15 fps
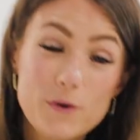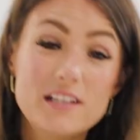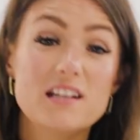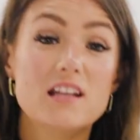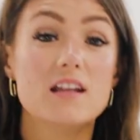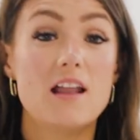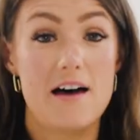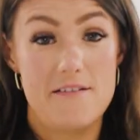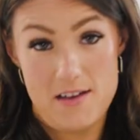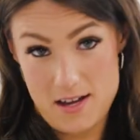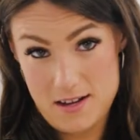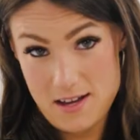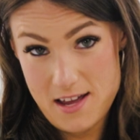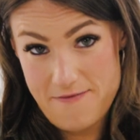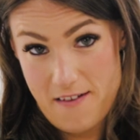would love
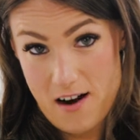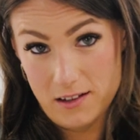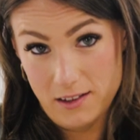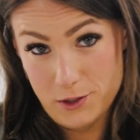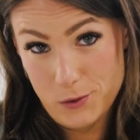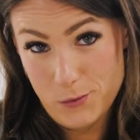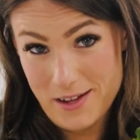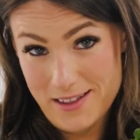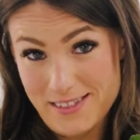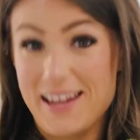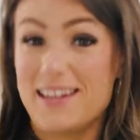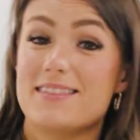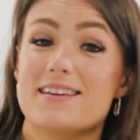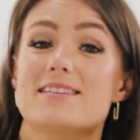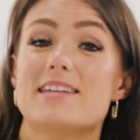it if our little ones
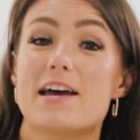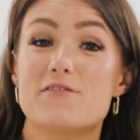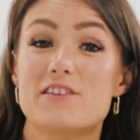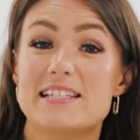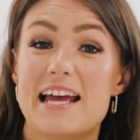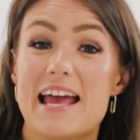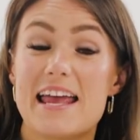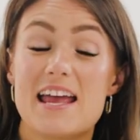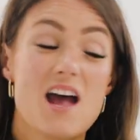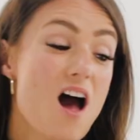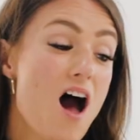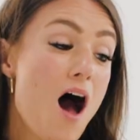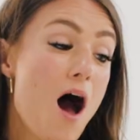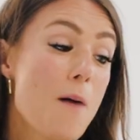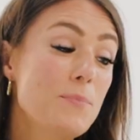ate this every day.
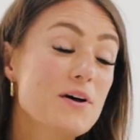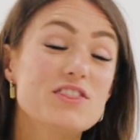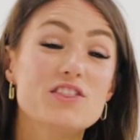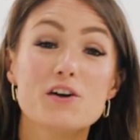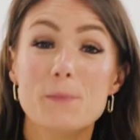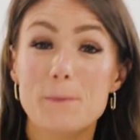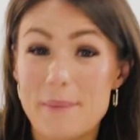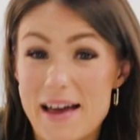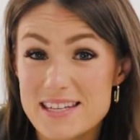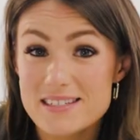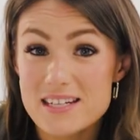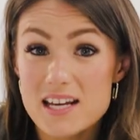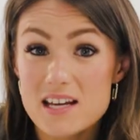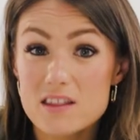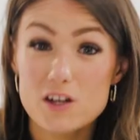But they're
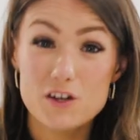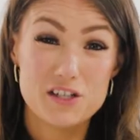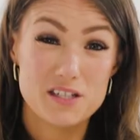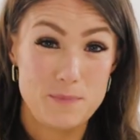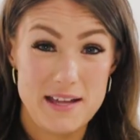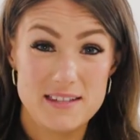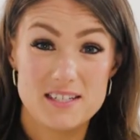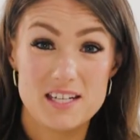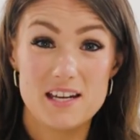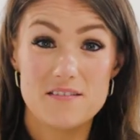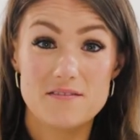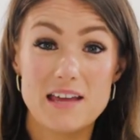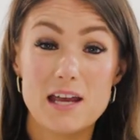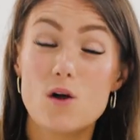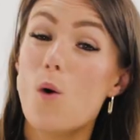messy, they're
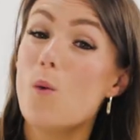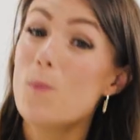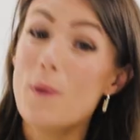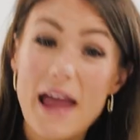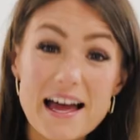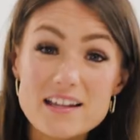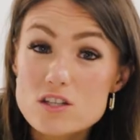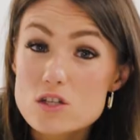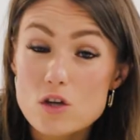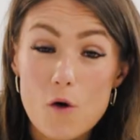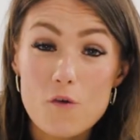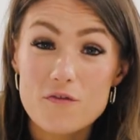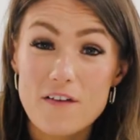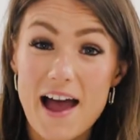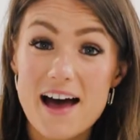expensive, they go bad
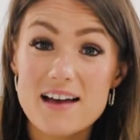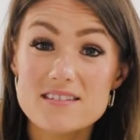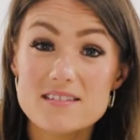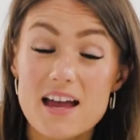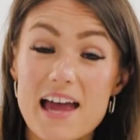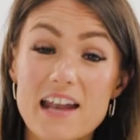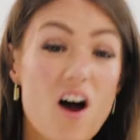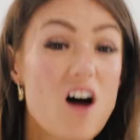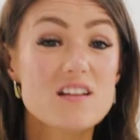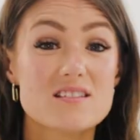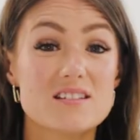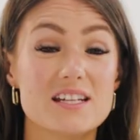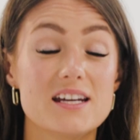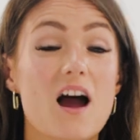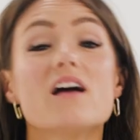so fast, and
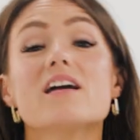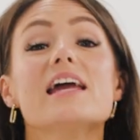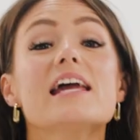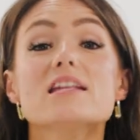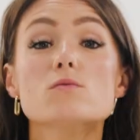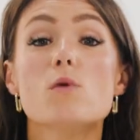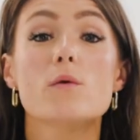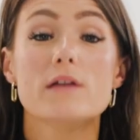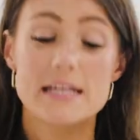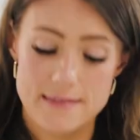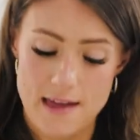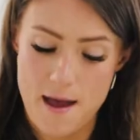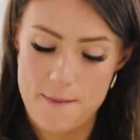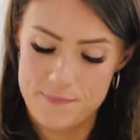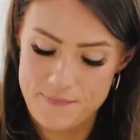honestly, our kids won't eat
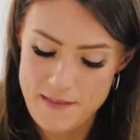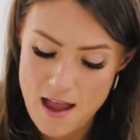them.